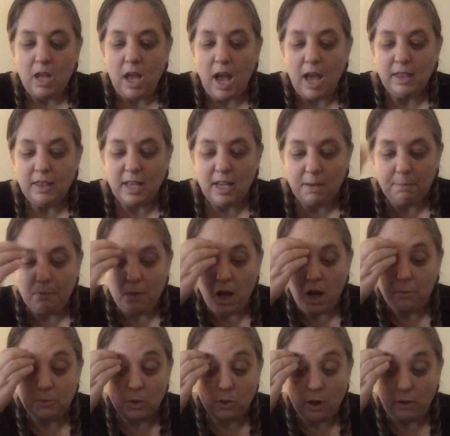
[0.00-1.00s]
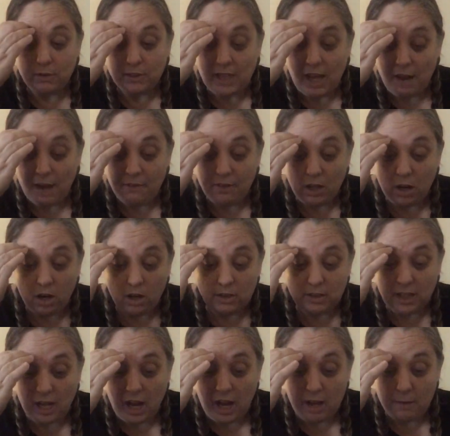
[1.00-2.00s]
I think Mom knew I was having a hard
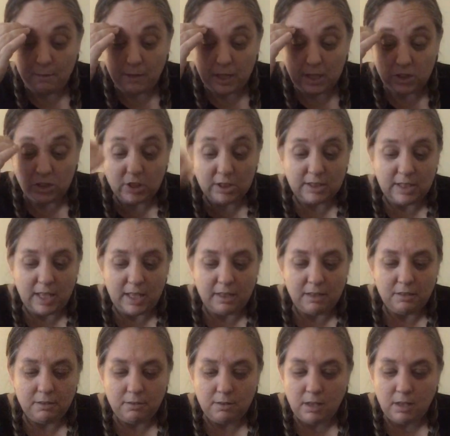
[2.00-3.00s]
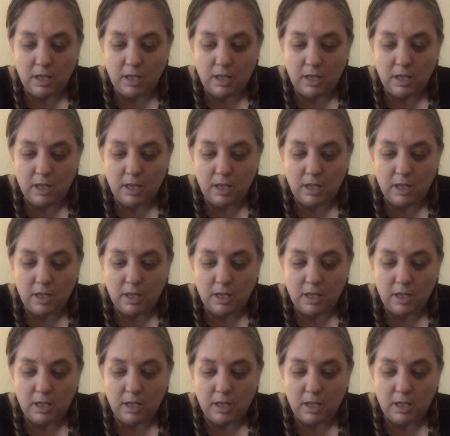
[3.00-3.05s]
time because she said,